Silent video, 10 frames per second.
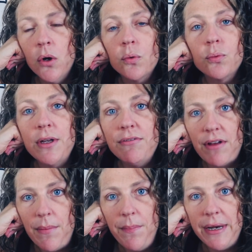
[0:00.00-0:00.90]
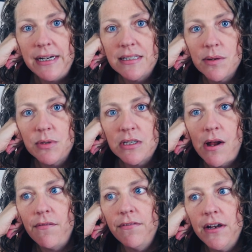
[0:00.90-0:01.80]
revamping some
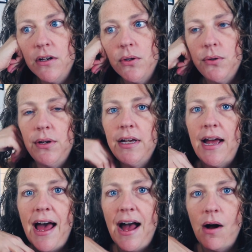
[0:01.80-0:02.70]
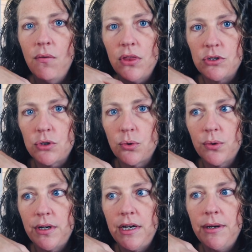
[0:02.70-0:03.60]
stuff, including how the
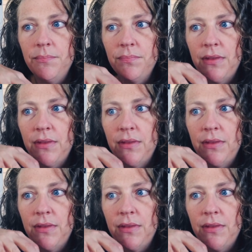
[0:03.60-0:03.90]
story